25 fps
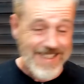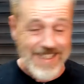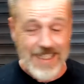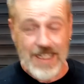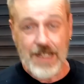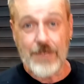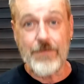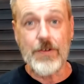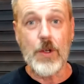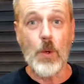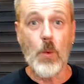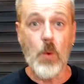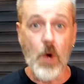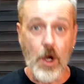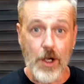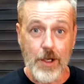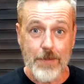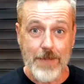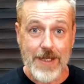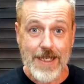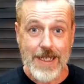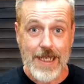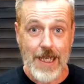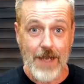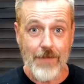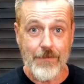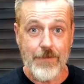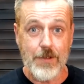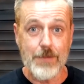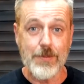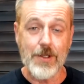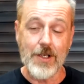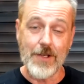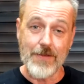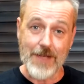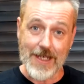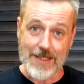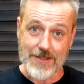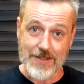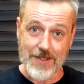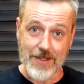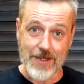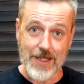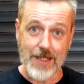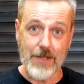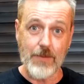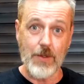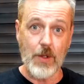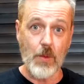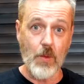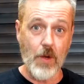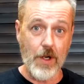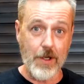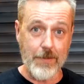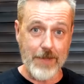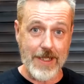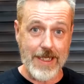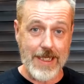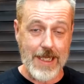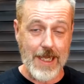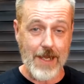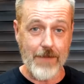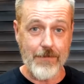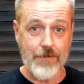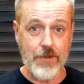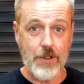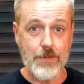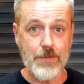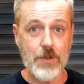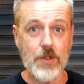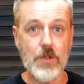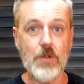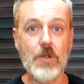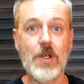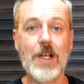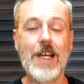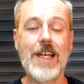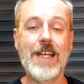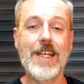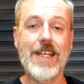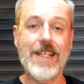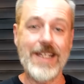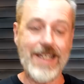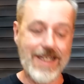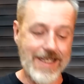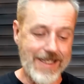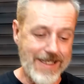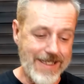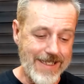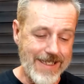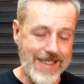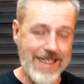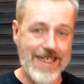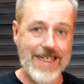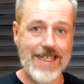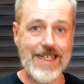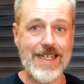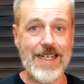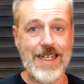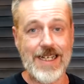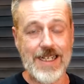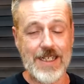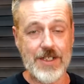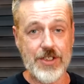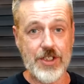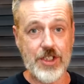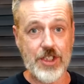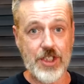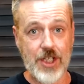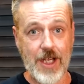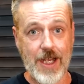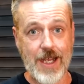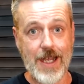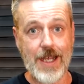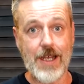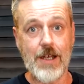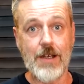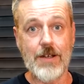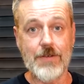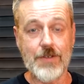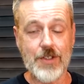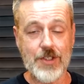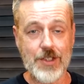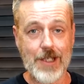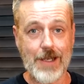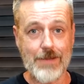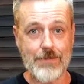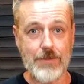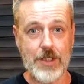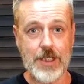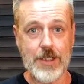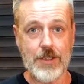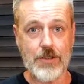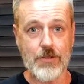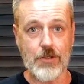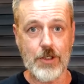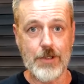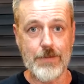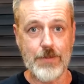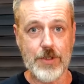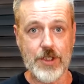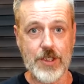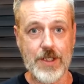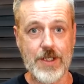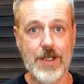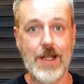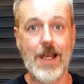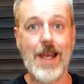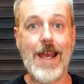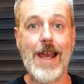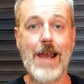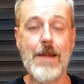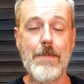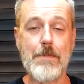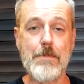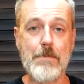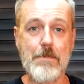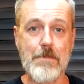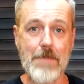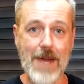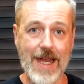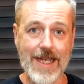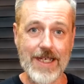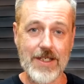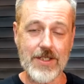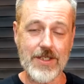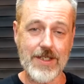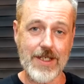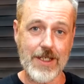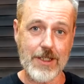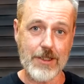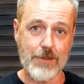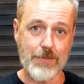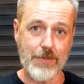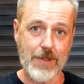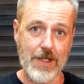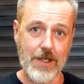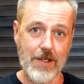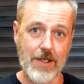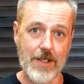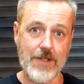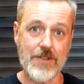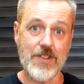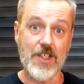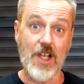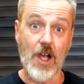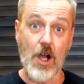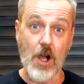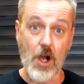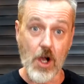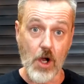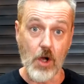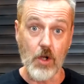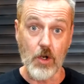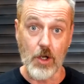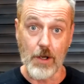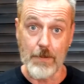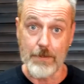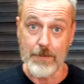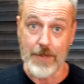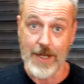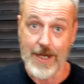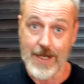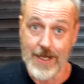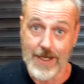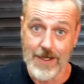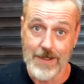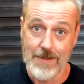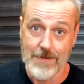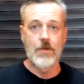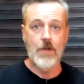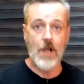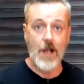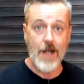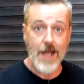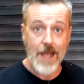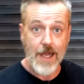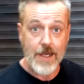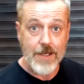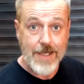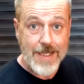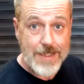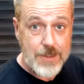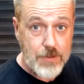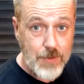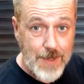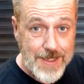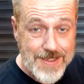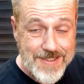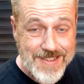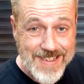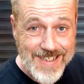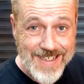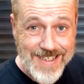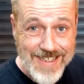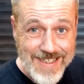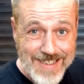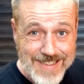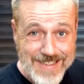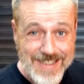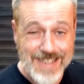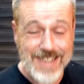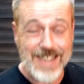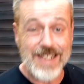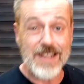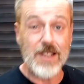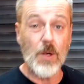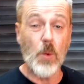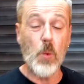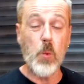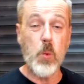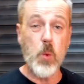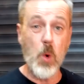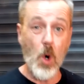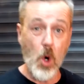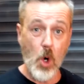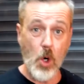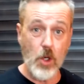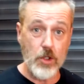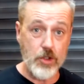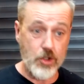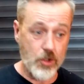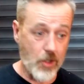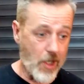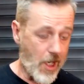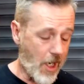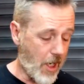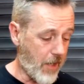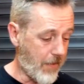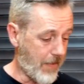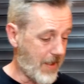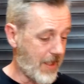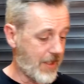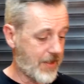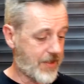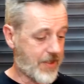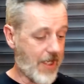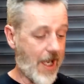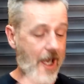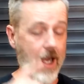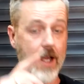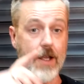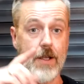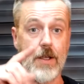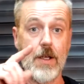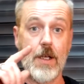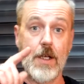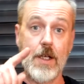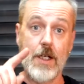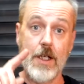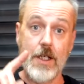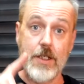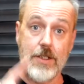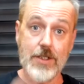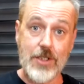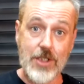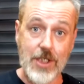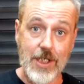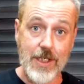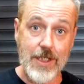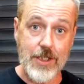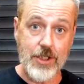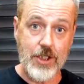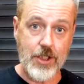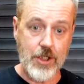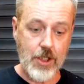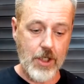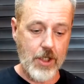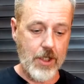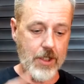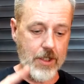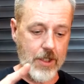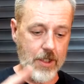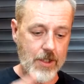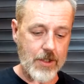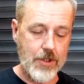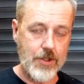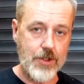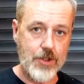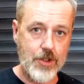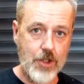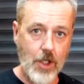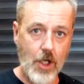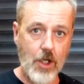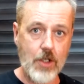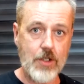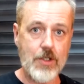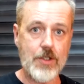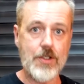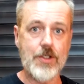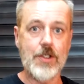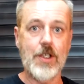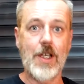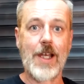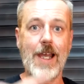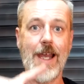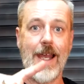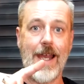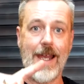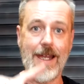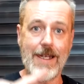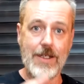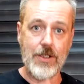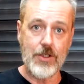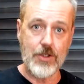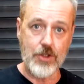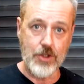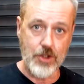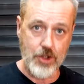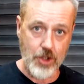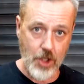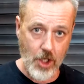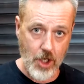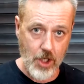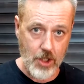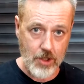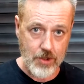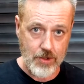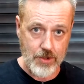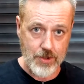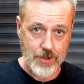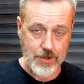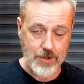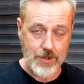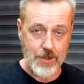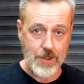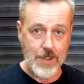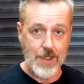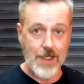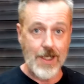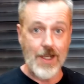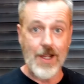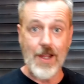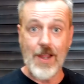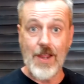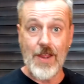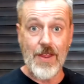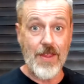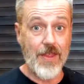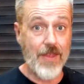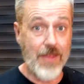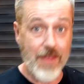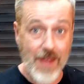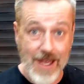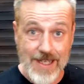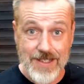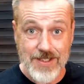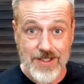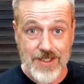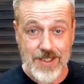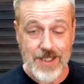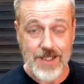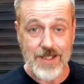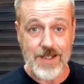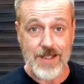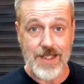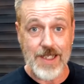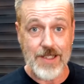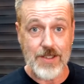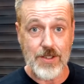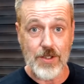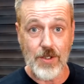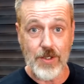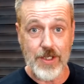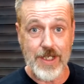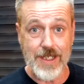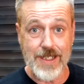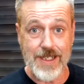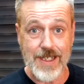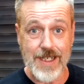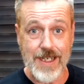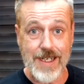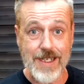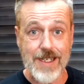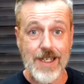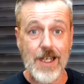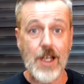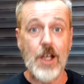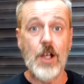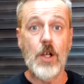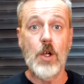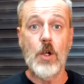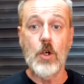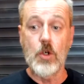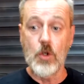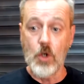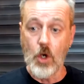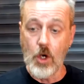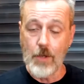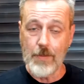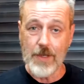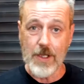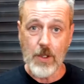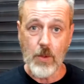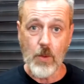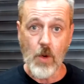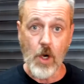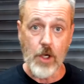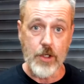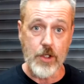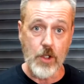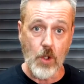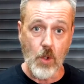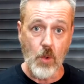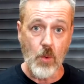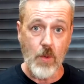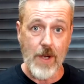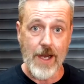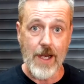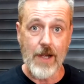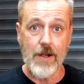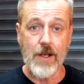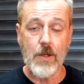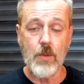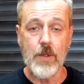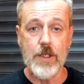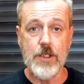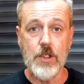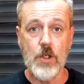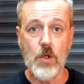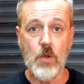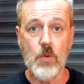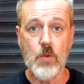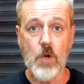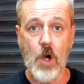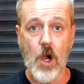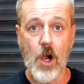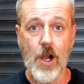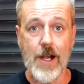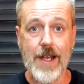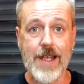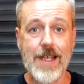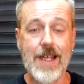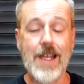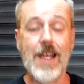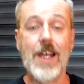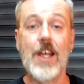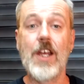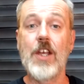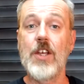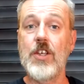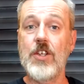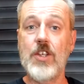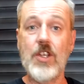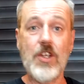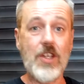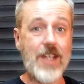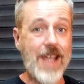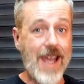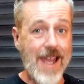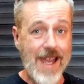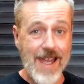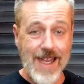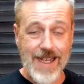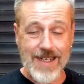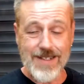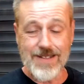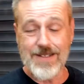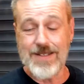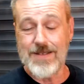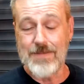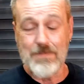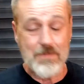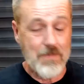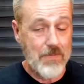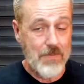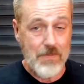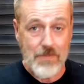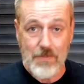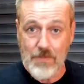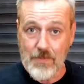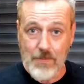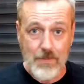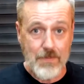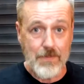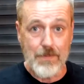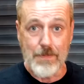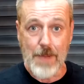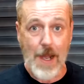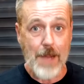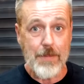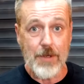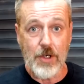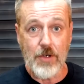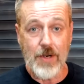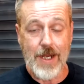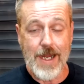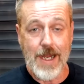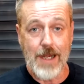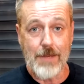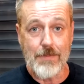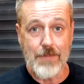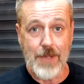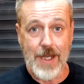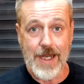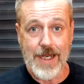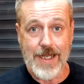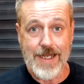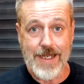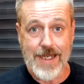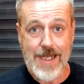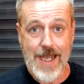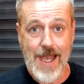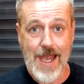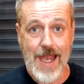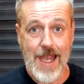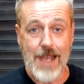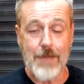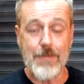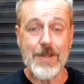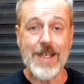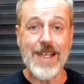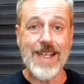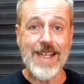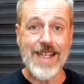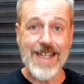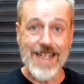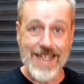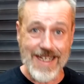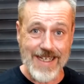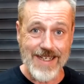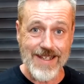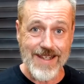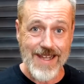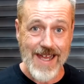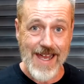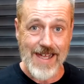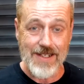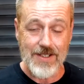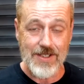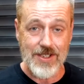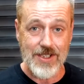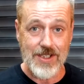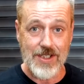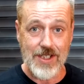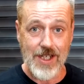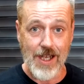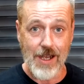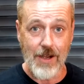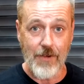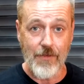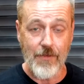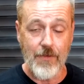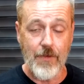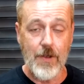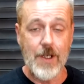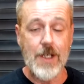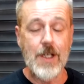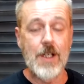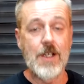If you want to be comfortable, and that's the thing, we want to be comfortable, you need a chair of some description. It makes the experience a whole lot better. Righto, next one's easy, the wardrobe. So, t-shirt, socks, and jocks. That's it, that's all you need. Normally what you're wearing when you're riding, you can bum around bloody camp in that stuff